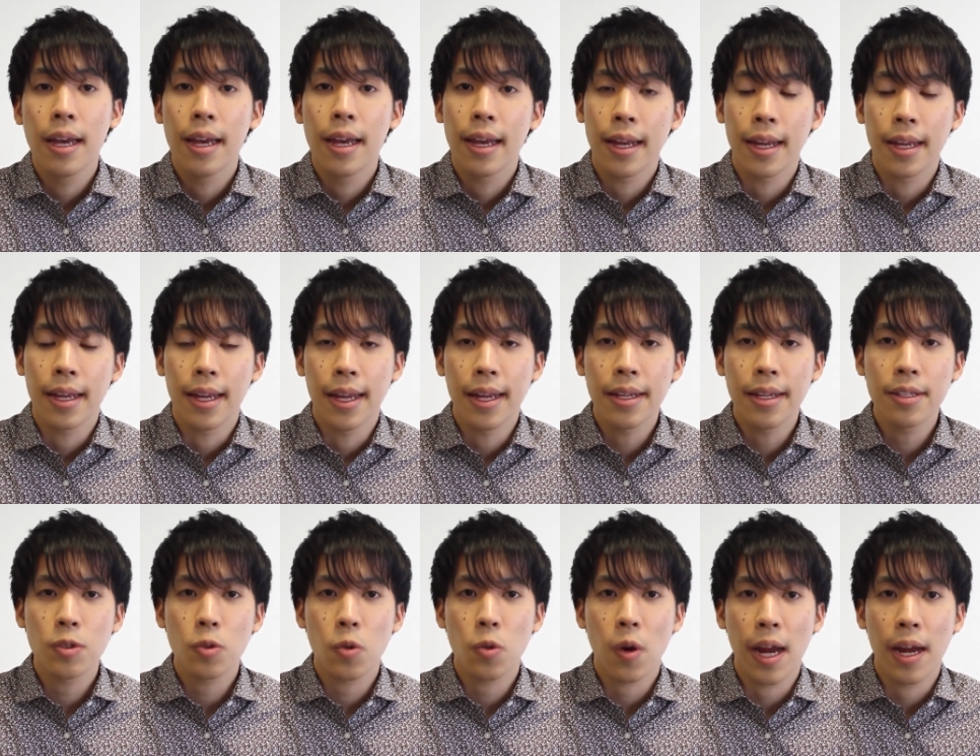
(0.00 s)
In
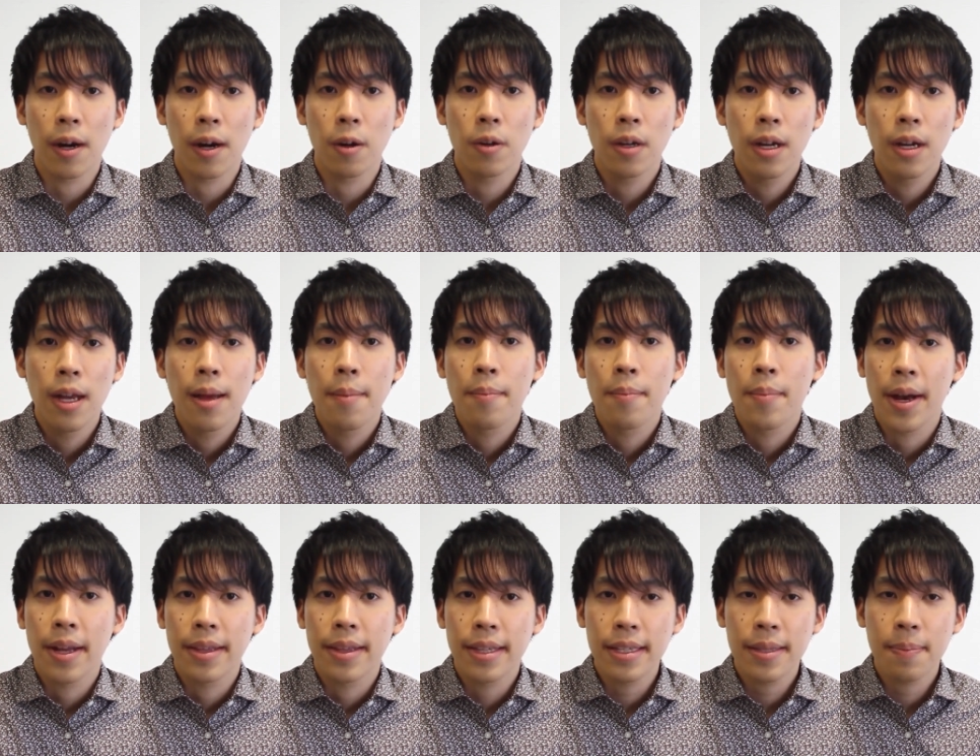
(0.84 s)
each trial,
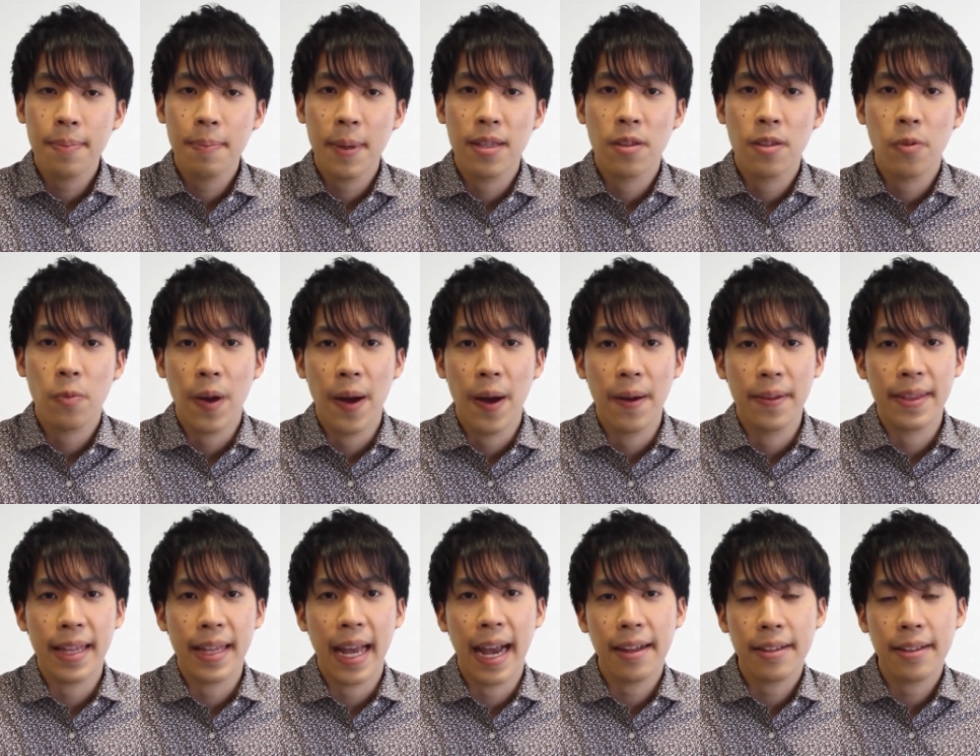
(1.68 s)
participants
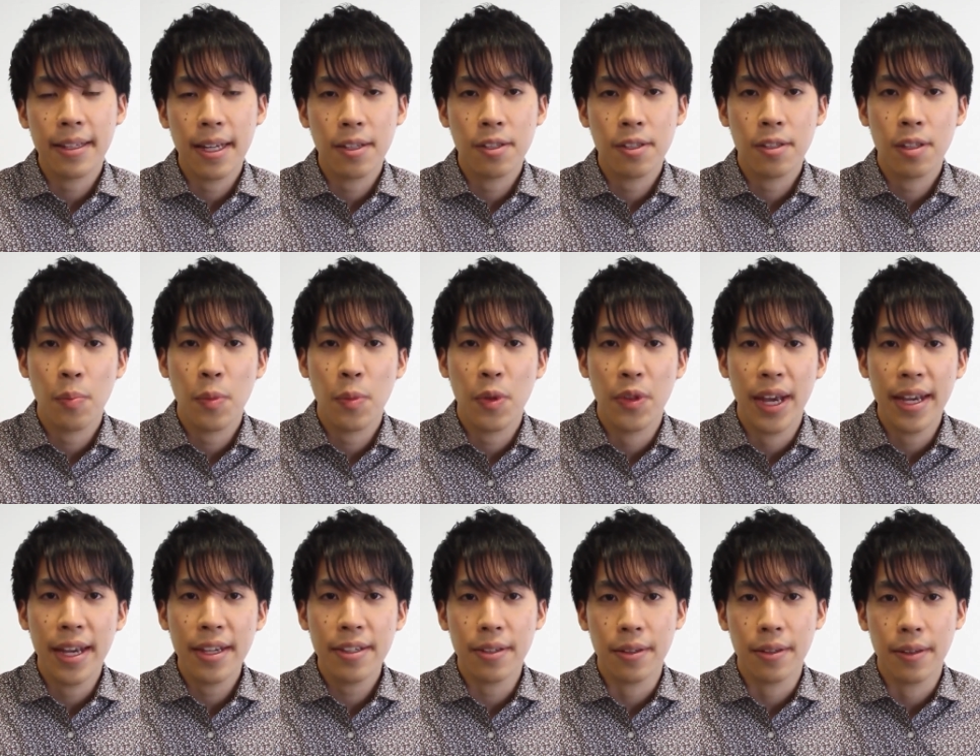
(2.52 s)
felt tactile
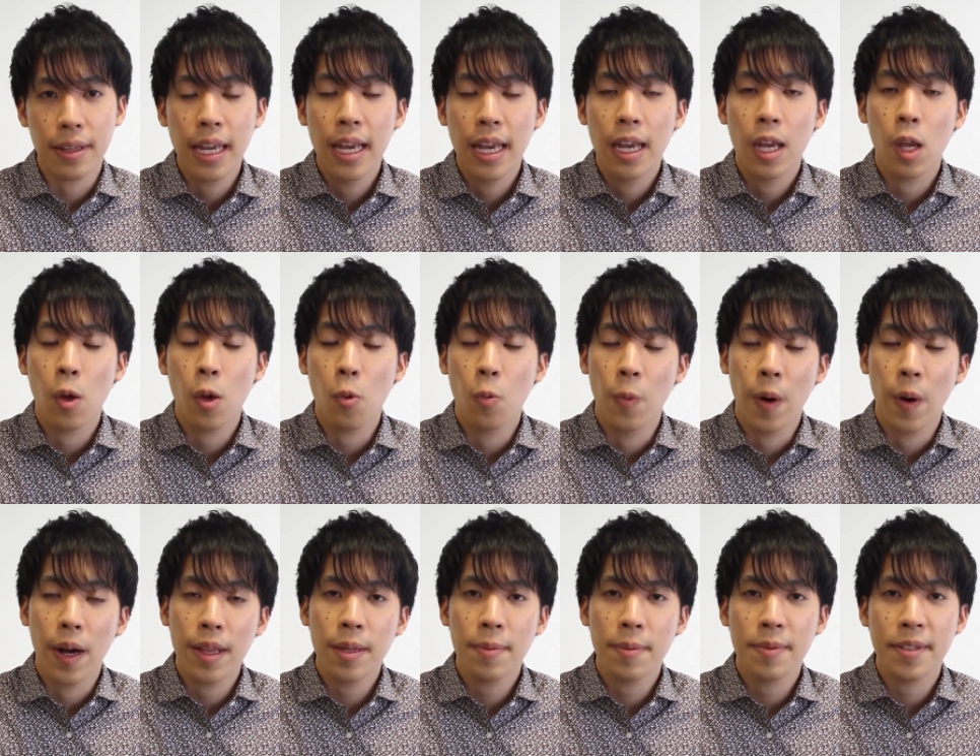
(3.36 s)
stimulation in
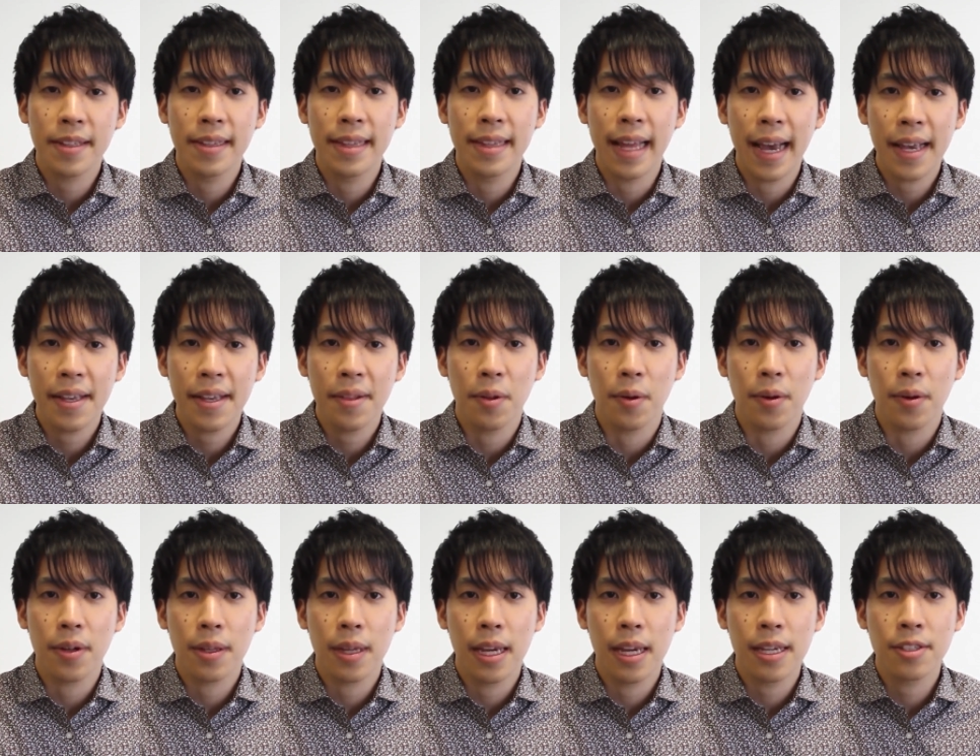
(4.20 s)
one of the 9
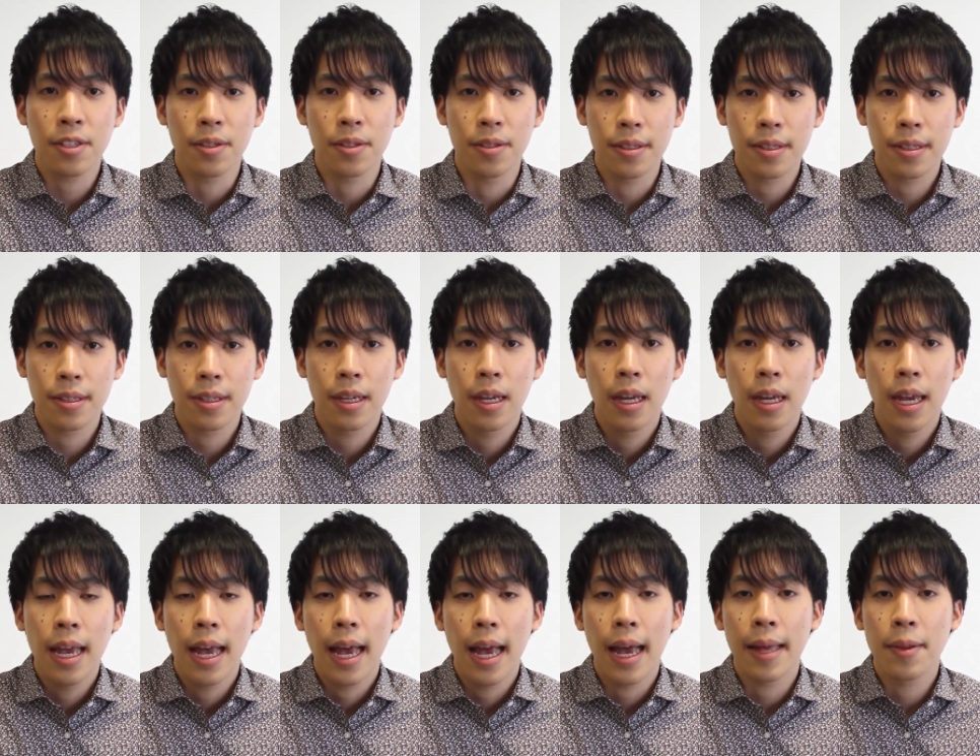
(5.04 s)
locations
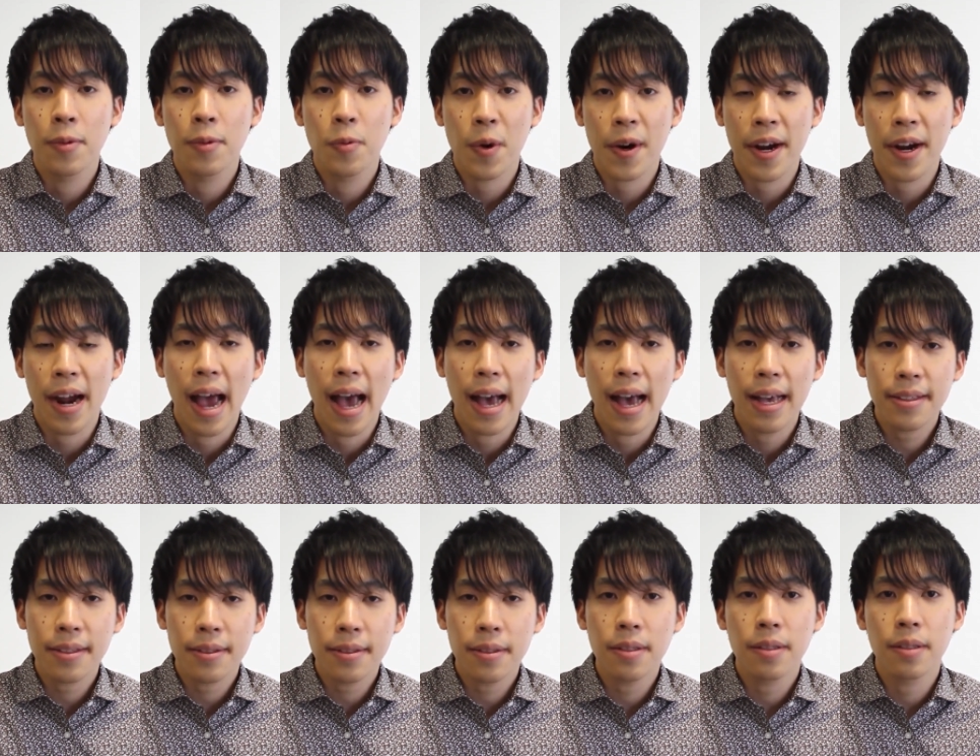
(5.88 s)
and were
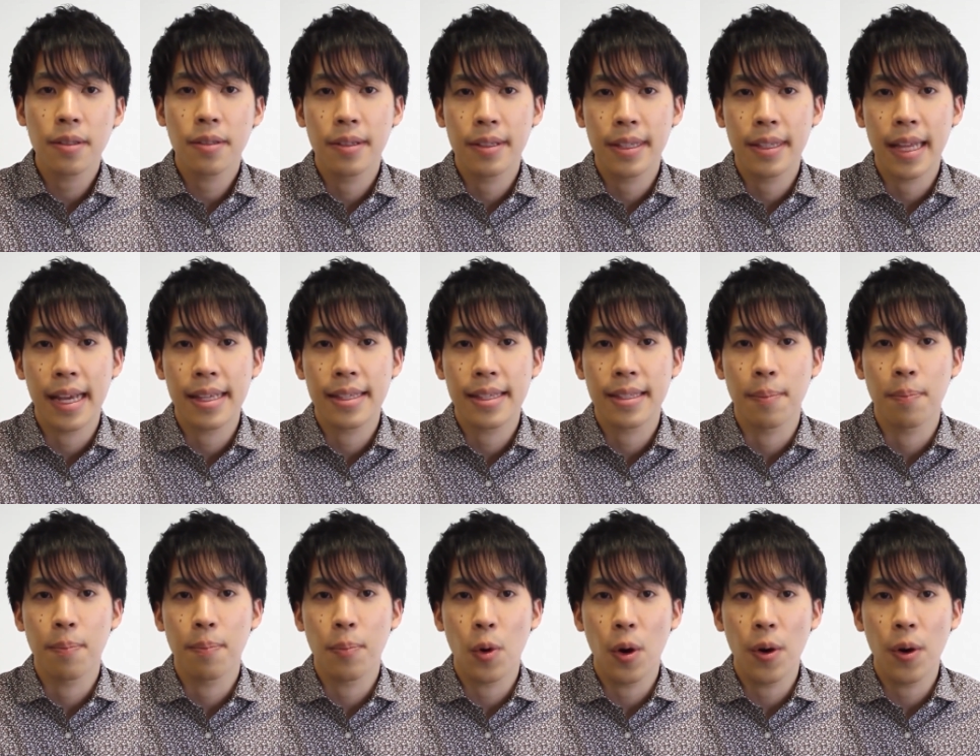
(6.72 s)
asked to touch
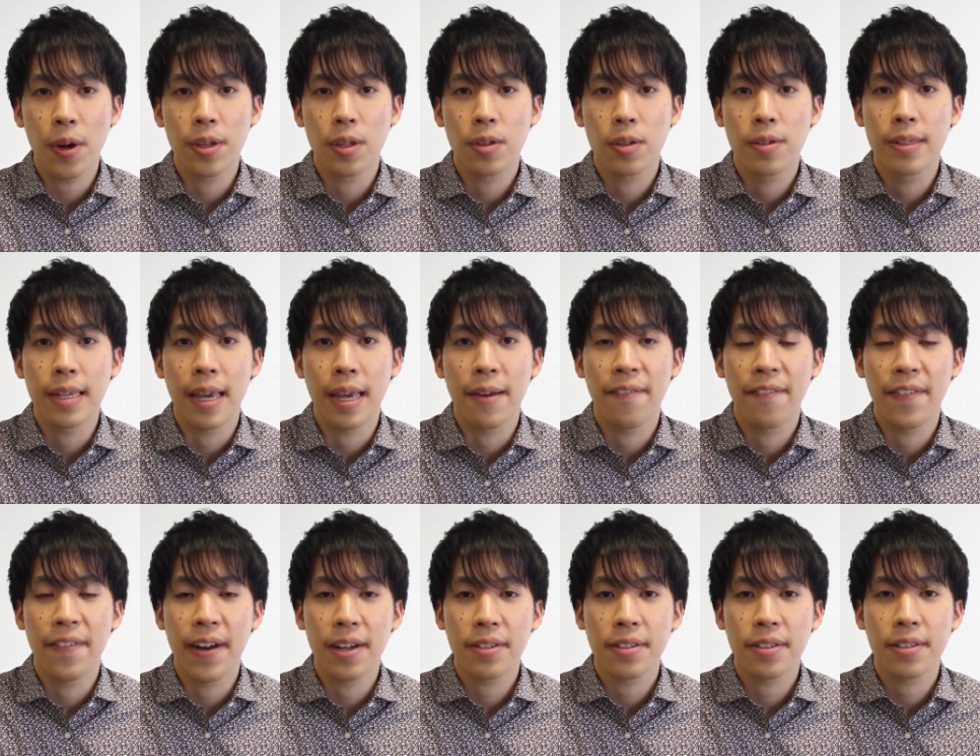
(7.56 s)
the point they
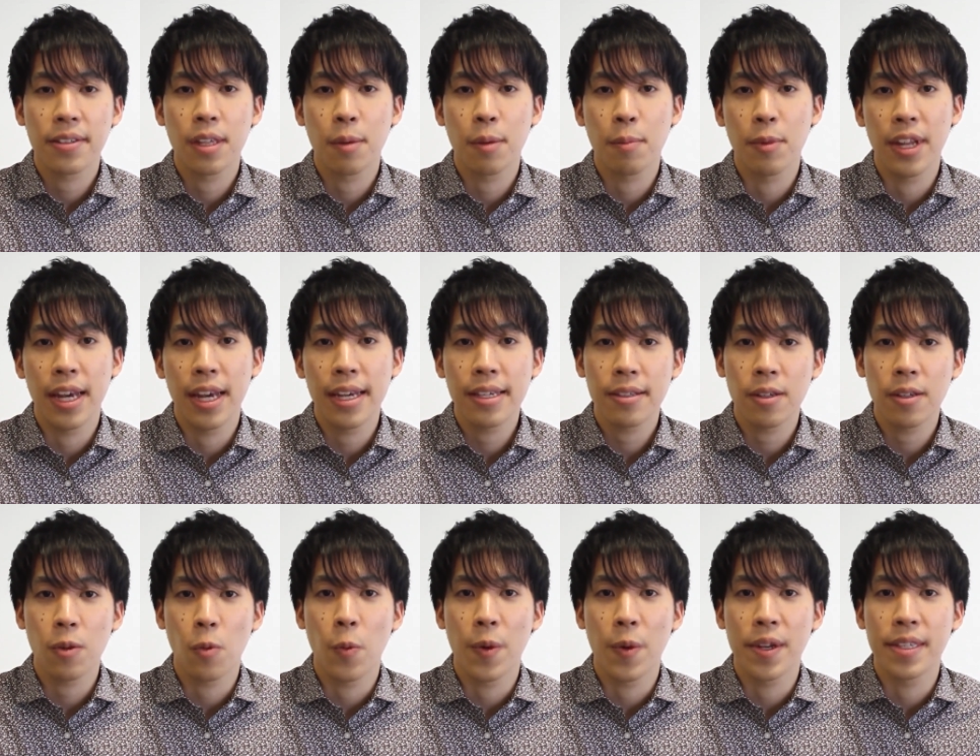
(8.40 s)
felt
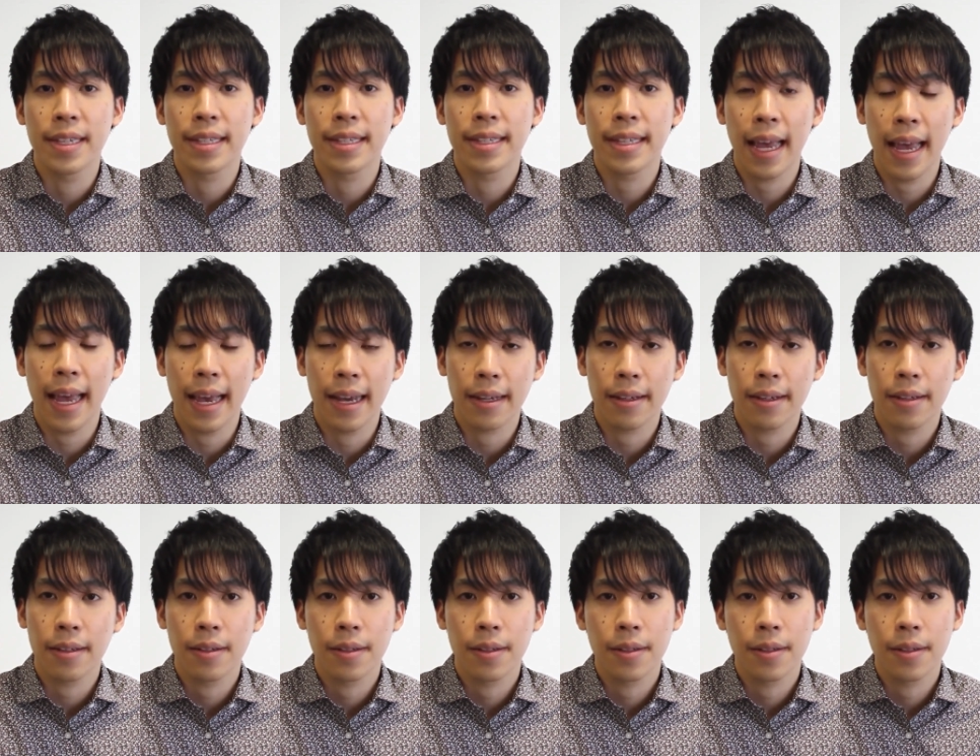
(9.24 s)
stimulation with the tank.